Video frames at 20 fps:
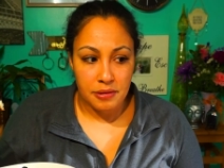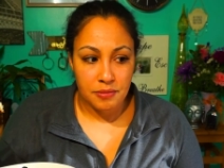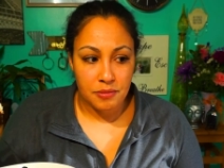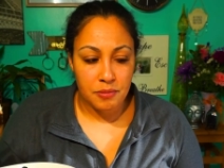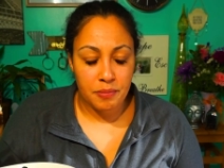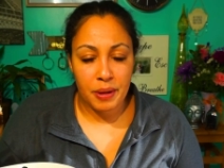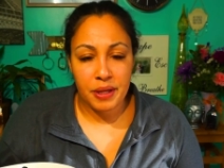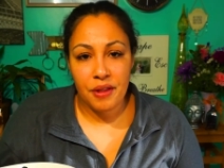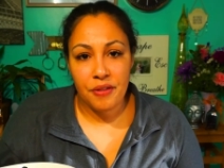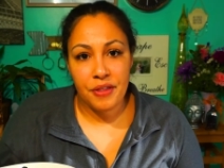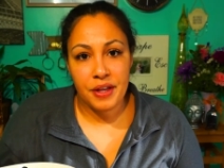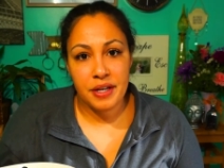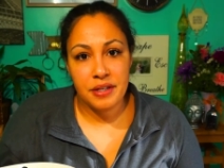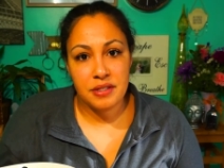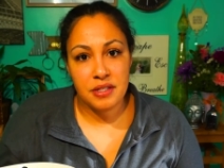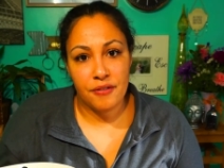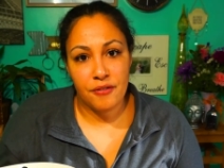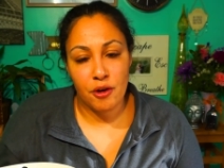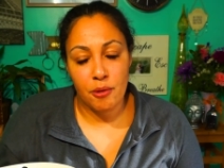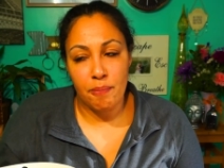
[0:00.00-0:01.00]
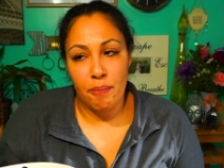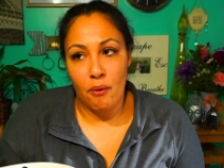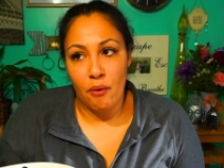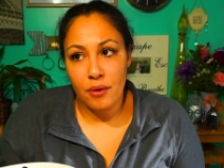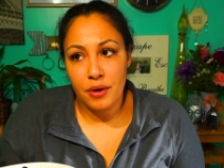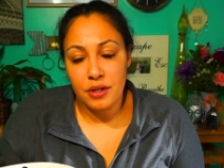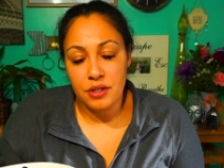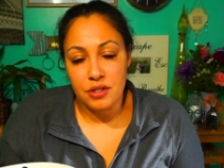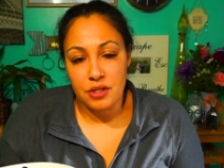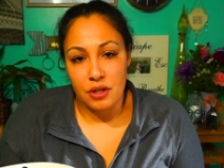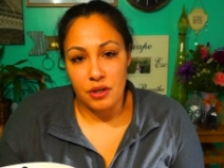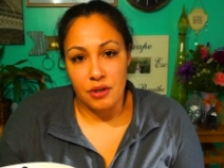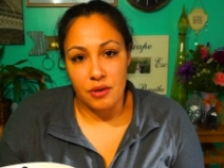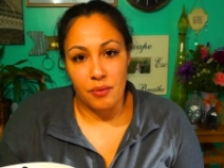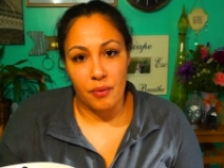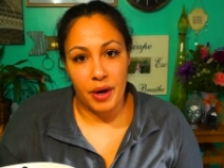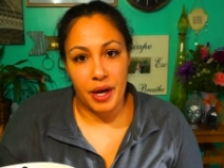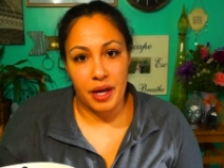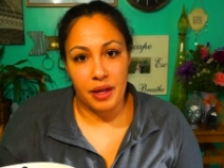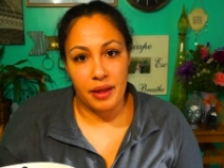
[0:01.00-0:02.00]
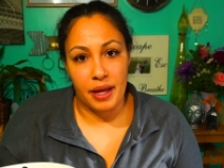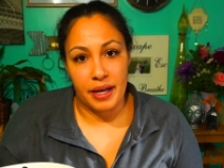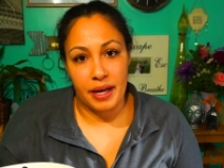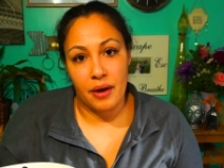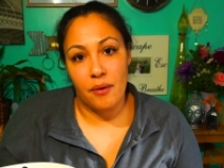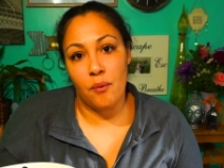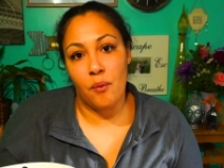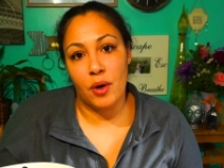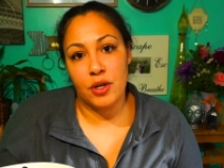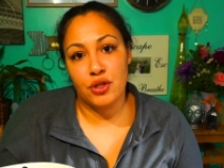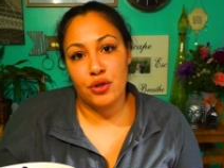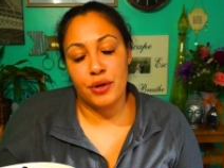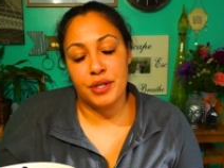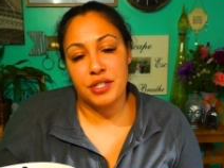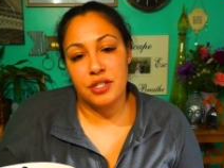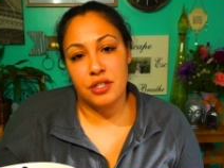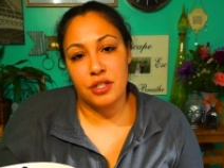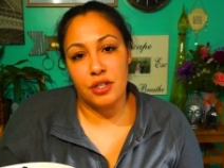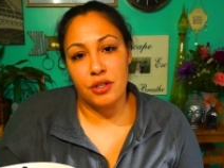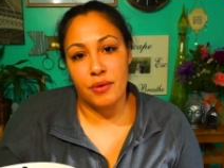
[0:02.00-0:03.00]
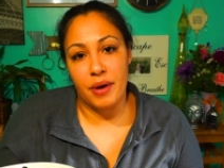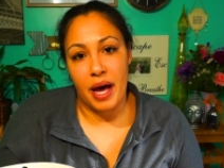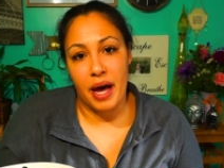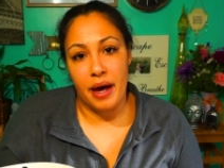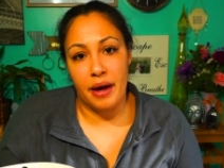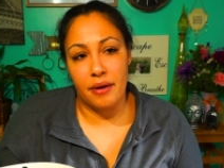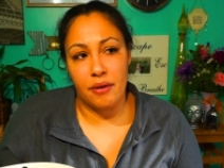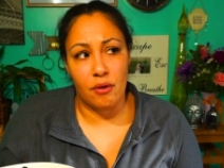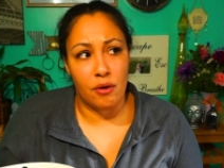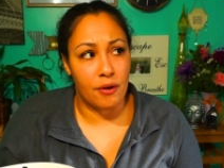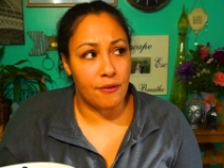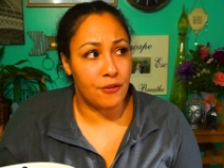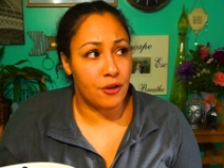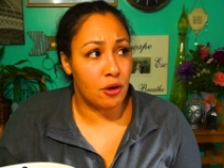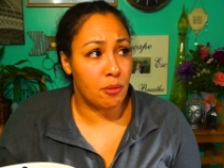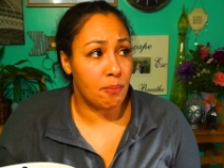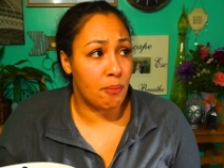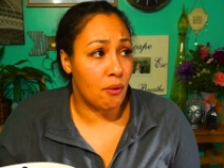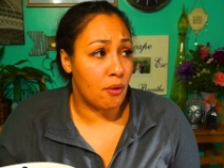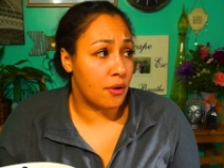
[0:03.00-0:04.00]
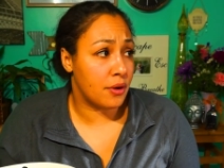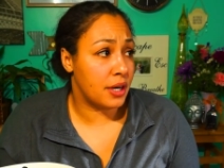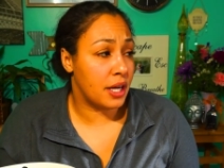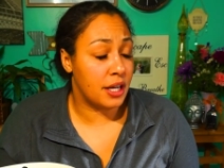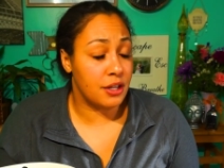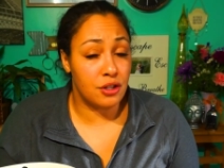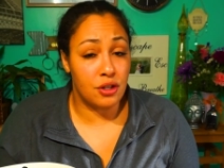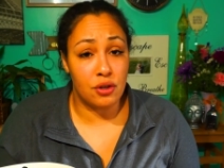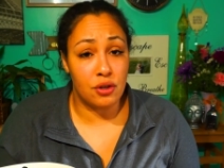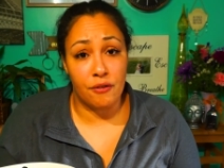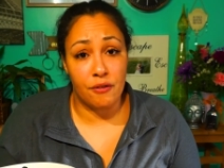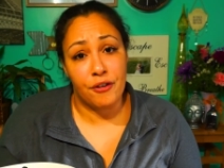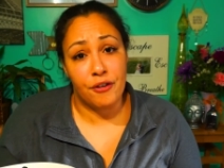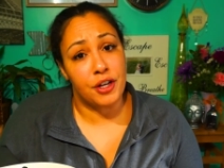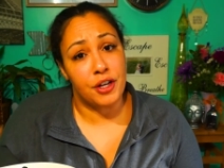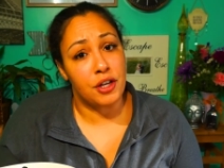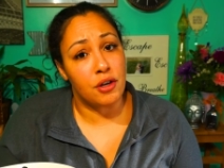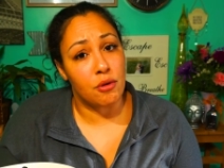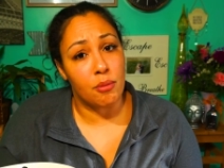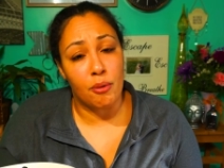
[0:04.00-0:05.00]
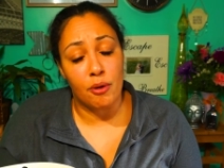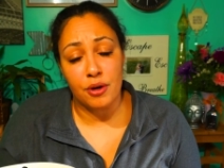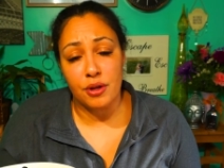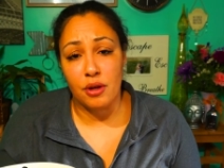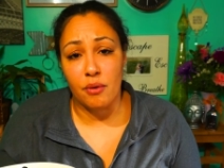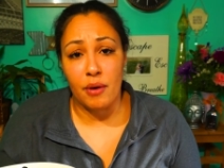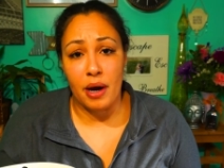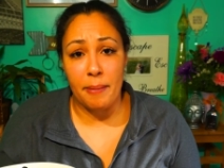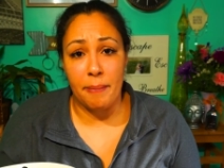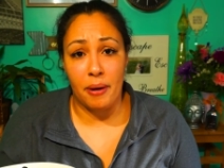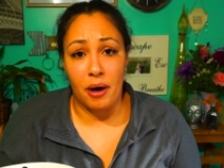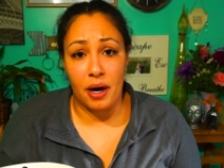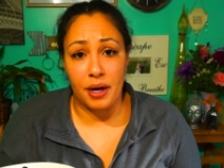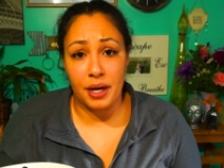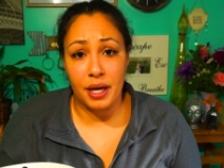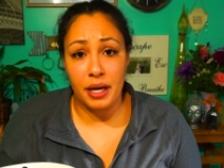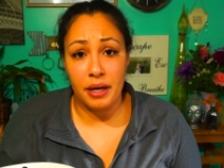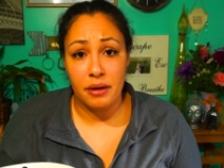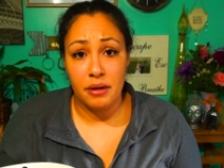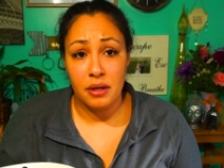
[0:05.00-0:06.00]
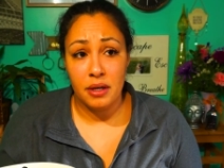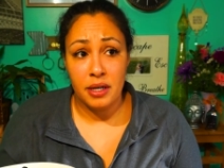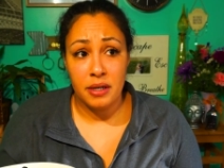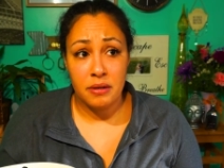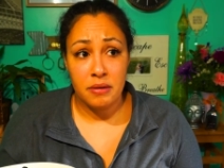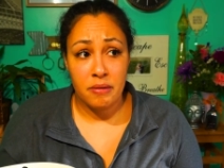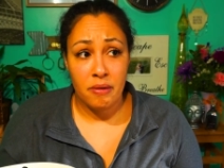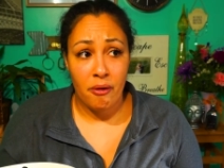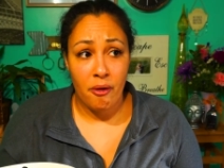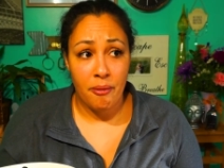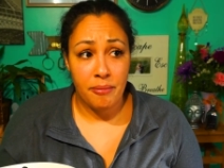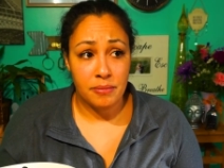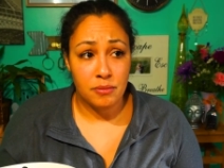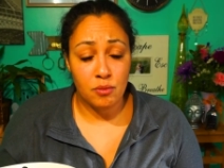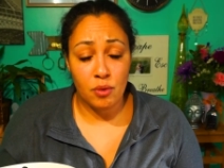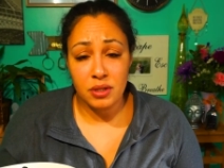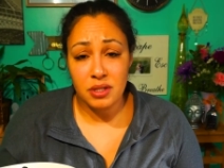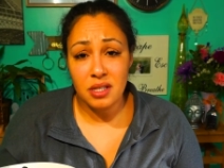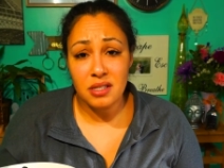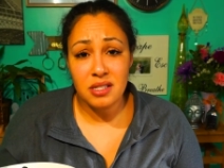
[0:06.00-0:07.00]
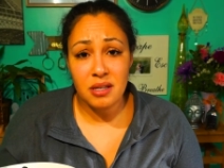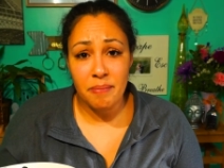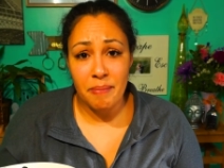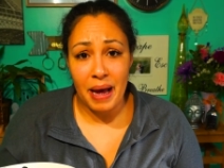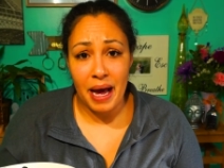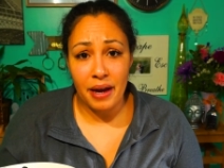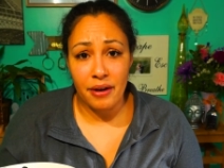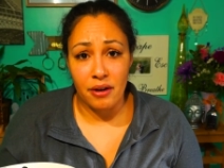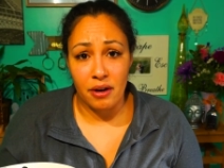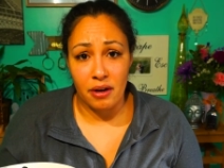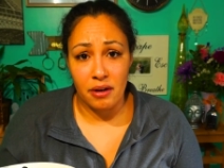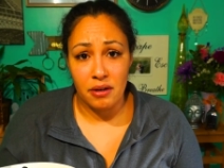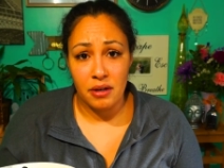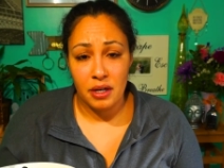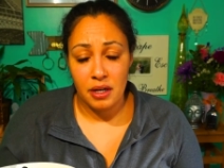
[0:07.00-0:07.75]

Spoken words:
But the thing is, if you're born a certain way, like, what choice do you get? Or if you're born and you don't feel like you were born in the right body, what does it matter?